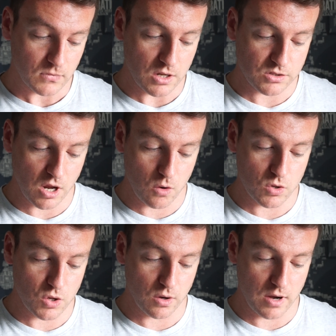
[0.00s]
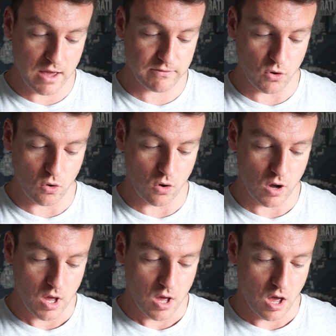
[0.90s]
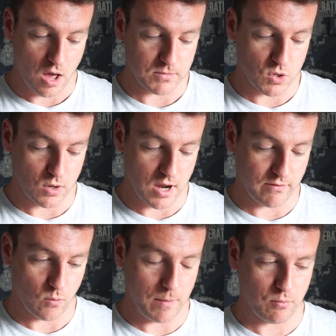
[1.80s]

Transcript: So you can have a web